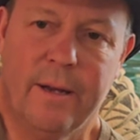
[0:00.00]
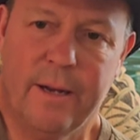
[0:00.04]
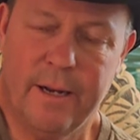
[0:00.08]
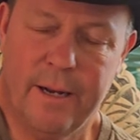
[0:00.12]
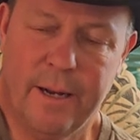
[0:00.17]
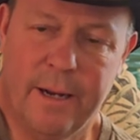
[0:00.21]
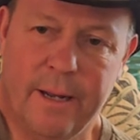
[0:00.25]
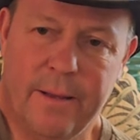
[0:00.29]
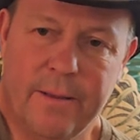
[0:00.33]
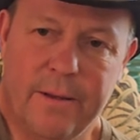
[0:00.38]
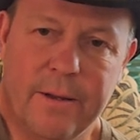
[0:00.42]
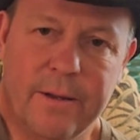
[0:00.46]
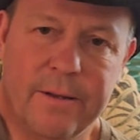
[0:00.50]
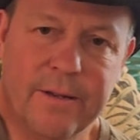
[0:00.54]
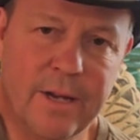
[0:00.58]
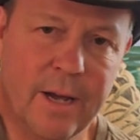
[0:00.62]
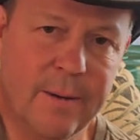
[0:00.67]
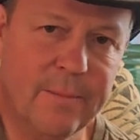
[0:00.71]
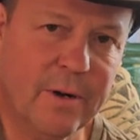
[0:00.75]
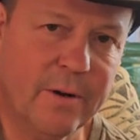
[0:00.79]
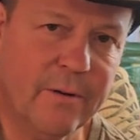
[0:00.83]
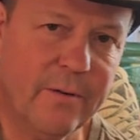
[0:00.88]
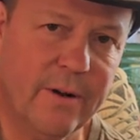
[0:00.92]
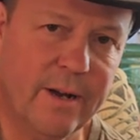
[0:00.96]
and the
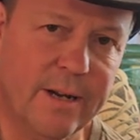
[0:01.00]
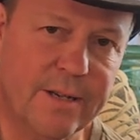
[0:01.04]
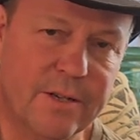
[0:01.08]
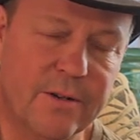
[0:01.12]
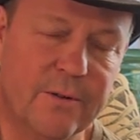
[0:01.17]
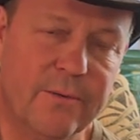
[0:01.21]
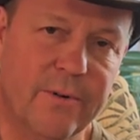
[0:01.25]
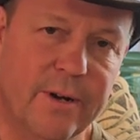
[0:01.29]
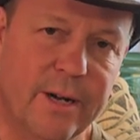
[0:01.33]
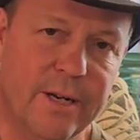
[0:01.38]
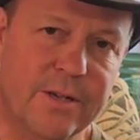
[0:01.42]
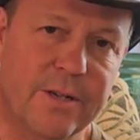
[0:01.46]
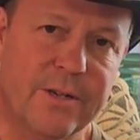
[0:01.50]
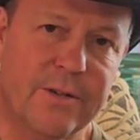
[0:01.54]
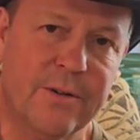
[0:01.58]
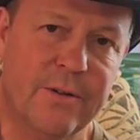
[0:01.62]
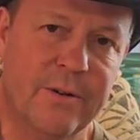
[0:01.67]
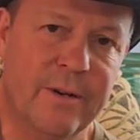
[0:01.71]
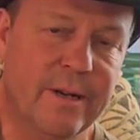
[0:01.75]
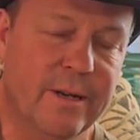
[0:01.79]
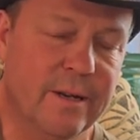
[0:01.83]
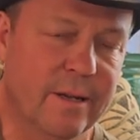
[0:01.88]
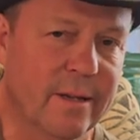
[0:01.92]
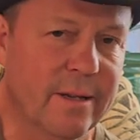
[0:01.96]
Democrats are
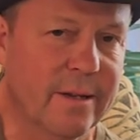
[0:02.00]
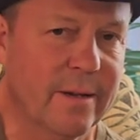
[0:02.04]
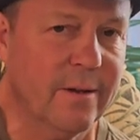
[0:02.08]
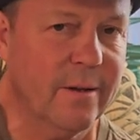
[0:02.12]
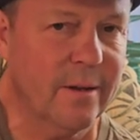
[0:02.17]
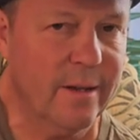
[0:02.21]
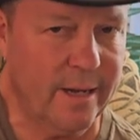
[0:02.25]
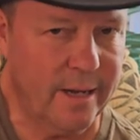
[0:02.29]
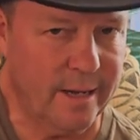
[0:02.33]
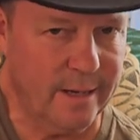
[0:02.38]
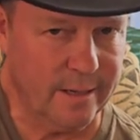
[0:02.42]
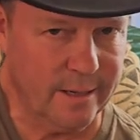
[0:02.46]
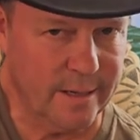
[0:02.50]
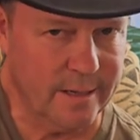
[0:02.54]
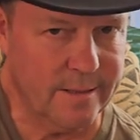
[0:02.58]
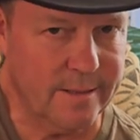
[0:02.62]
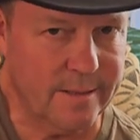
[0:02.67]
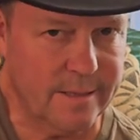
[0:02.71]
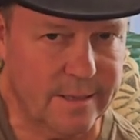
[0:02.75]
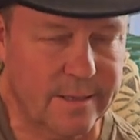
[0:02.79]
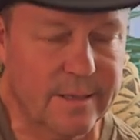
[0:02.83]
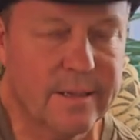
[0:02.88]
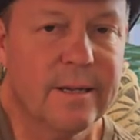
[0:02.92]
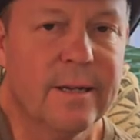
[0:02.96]
registering illegal
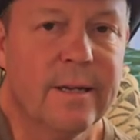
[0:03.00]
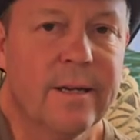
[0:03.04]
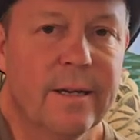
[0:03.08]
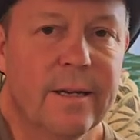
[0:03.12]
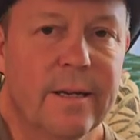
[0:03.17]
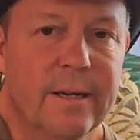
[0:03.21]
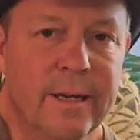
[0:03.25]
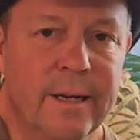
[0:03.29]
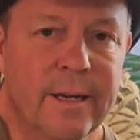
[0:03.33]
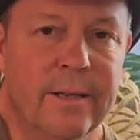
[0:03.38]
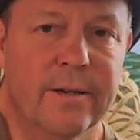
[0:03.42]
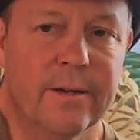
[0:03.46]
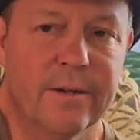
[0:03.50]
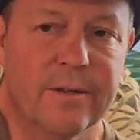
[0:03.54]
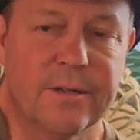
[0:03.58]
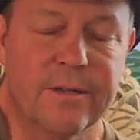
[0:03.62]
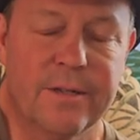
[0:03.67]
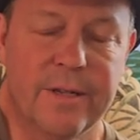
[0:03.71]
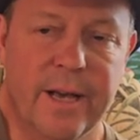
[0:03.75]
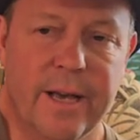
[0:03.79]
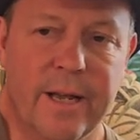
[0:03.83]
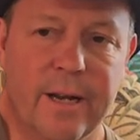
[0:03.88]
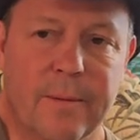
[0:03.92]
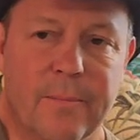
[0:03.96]
aliens in those
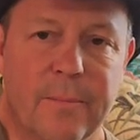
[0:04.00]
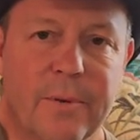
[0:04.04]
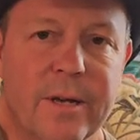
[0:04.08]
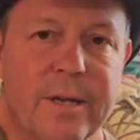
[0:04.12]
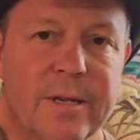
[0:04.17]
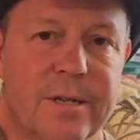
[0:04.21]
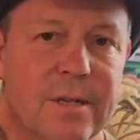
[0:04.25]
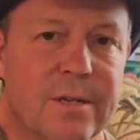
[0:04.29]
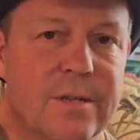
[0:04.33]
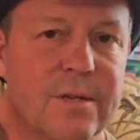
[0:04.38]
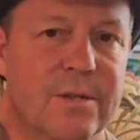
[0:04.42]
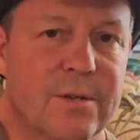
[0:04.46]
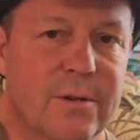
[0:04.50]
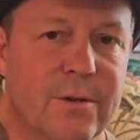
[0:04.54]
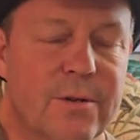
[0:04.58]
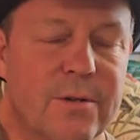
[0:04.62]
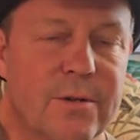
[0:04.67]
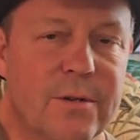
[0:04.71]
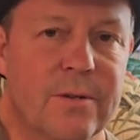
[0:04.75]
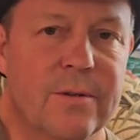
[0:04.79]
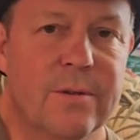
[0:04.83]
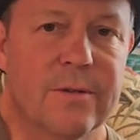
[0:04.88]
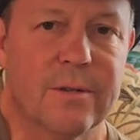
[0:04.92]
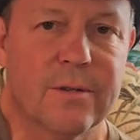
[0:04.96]
databases
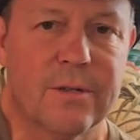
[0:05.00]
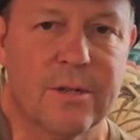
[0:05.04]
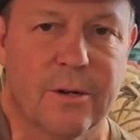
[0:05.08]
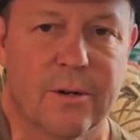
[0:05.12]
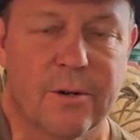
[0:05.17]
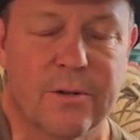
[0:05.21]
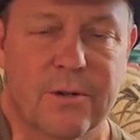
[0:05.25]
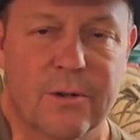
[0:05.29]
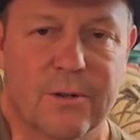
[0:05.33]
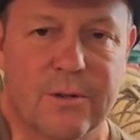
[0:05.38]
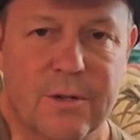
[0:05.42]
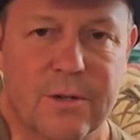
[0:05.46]
using the Social